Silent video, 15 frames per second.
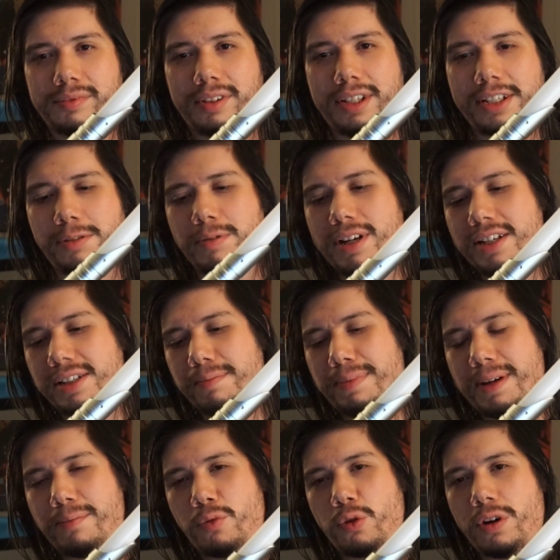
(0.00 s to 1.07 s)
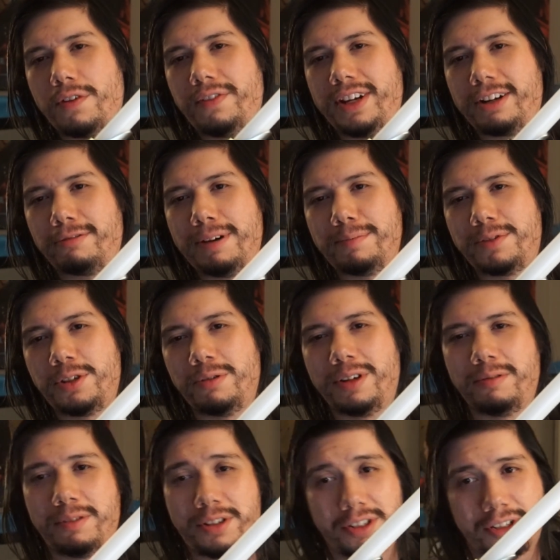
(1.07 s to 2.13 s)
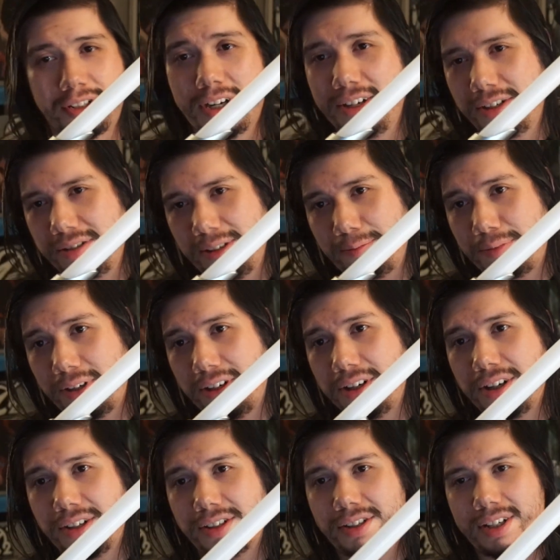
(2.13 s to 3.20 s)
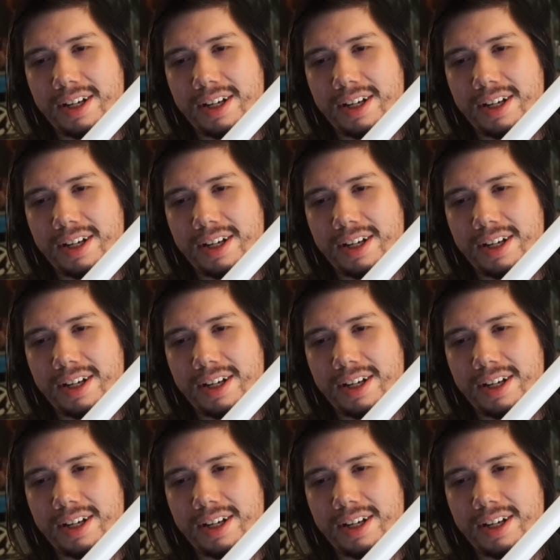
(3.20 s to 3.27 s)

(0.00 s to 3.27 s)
This one has a bit more of a grip to it, which is honestly pretty nice.